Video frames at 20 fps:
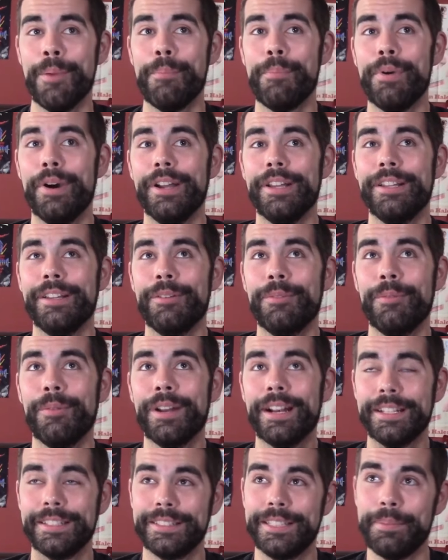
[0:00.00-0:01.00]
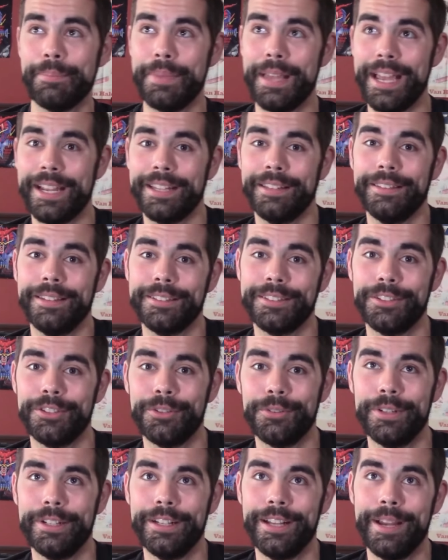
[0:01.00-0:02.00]
but when I sit back and listen
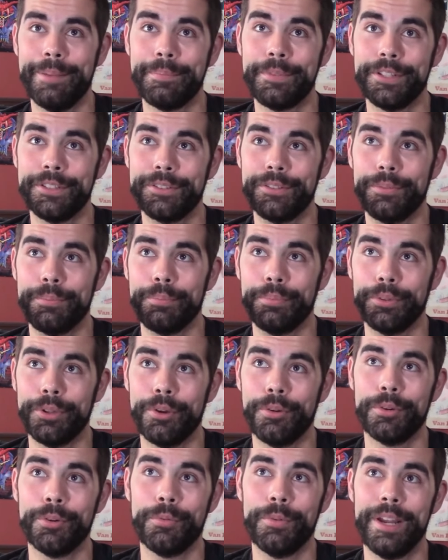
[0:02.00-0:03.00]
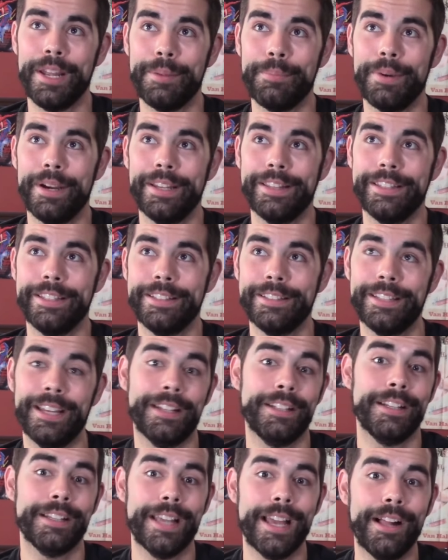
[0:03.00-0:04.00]
to it, I'm just blown away by the
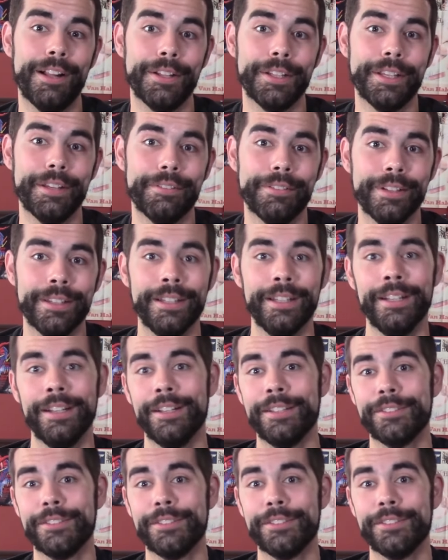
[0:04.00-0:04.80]
technicality of it.